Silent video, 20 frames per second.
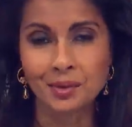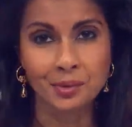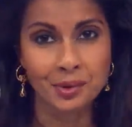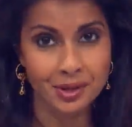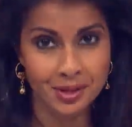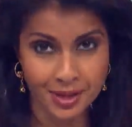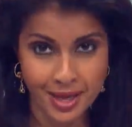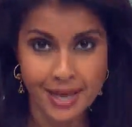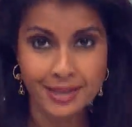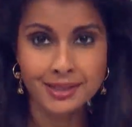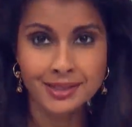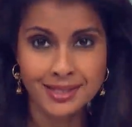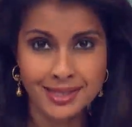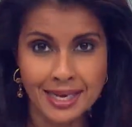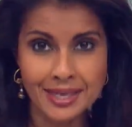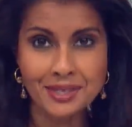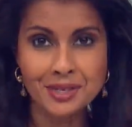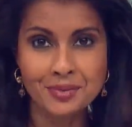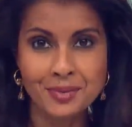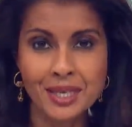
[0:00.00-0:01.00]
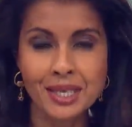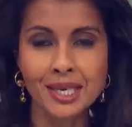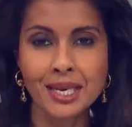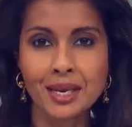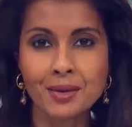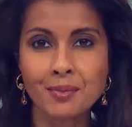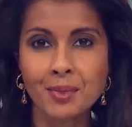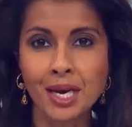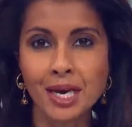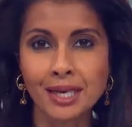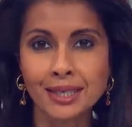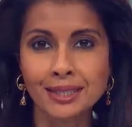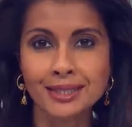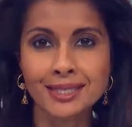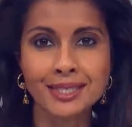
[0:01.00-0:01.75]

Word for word: And with that sentiment in mind,